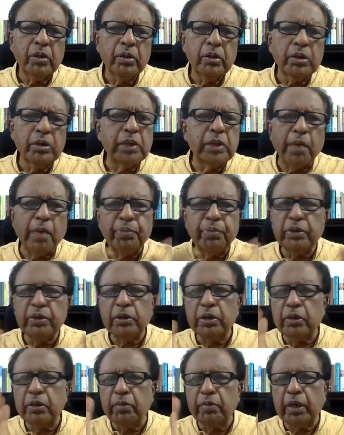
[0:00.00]
This
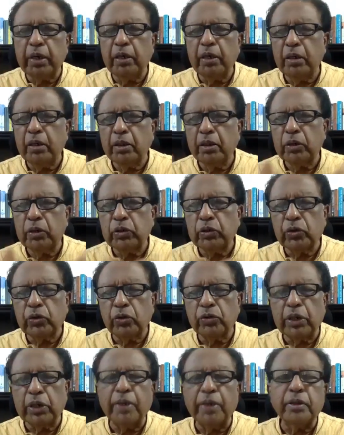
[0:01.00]
happens in many
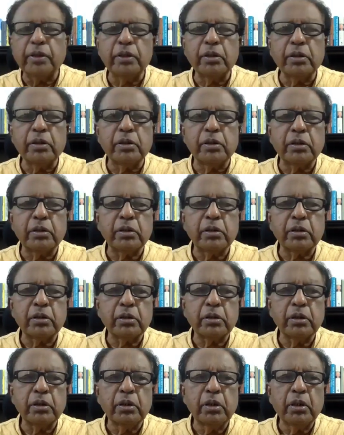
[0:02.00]
societies.
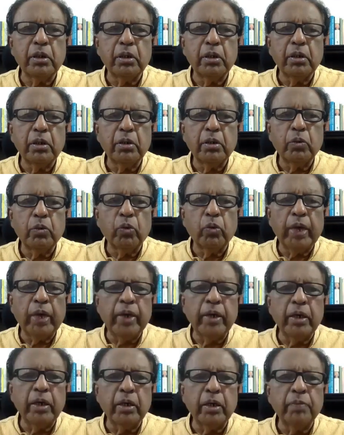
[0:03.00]

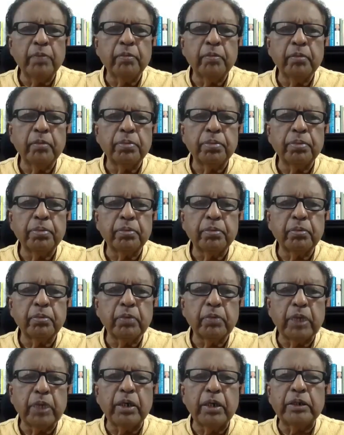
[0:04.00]
When, um,
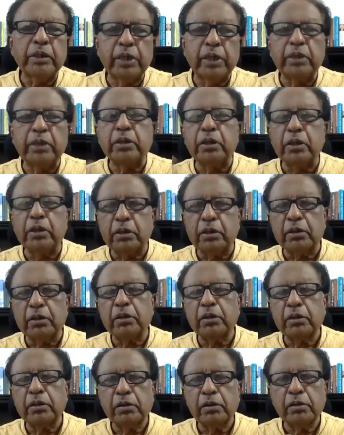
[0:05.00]
when a dictator
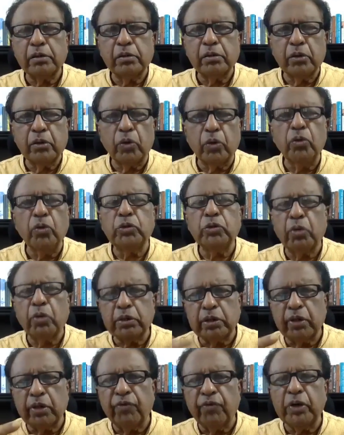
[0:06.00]
rules for
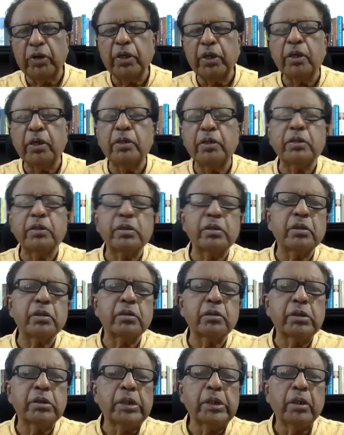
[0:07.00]
several years.
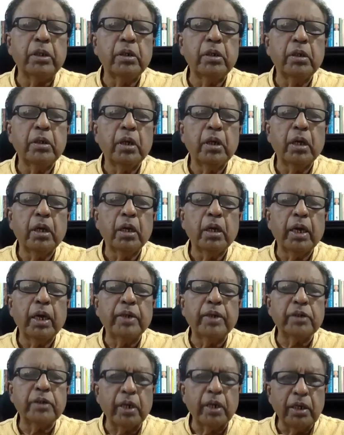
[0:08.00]

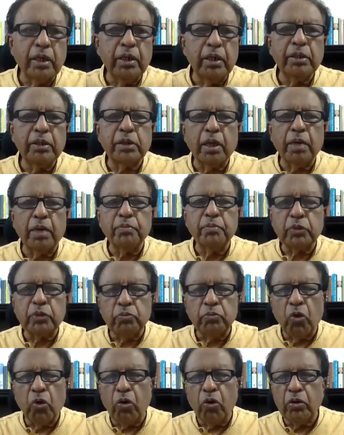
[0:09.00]
And suddenly, some
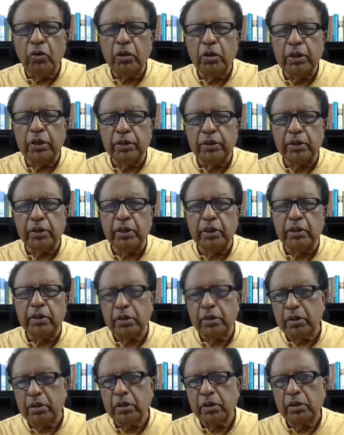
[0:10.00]
small
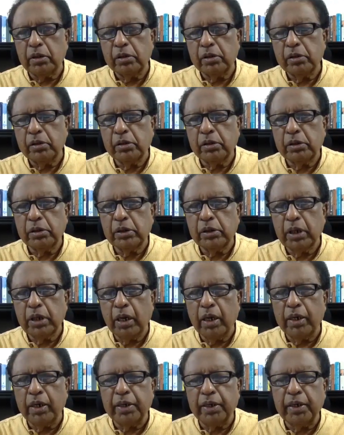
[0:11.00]
incident
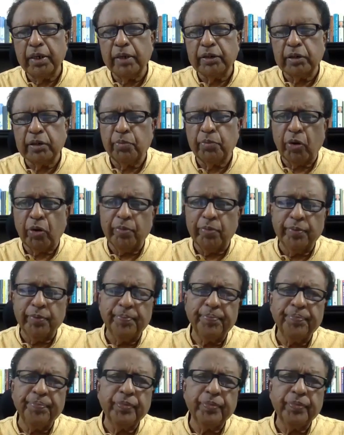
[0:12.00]
uh, creates a problem.